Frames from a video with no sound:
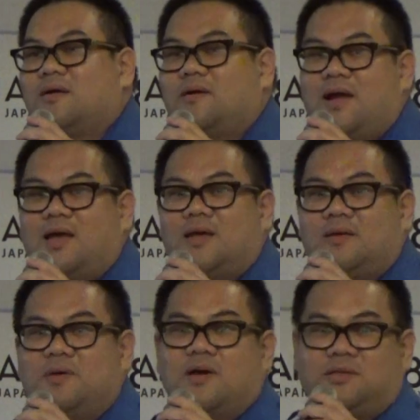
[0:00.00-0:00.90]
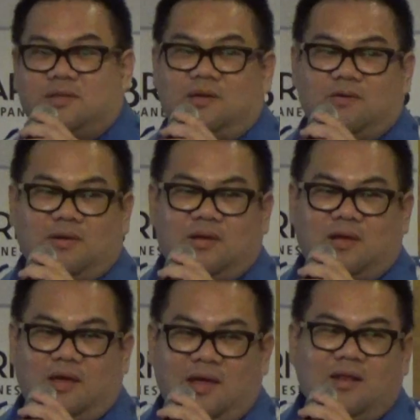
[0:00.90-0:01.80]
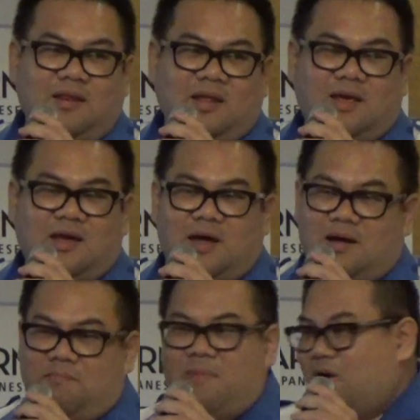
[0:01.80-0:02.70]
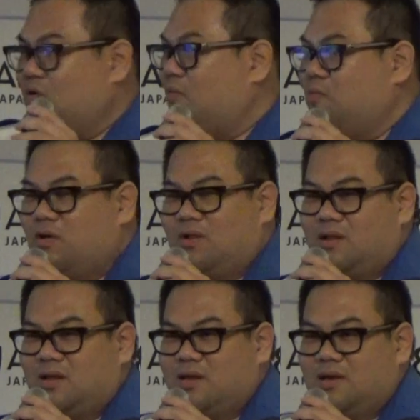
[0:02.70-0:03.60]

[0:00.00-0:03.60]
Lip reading: right? Because in the microbe world,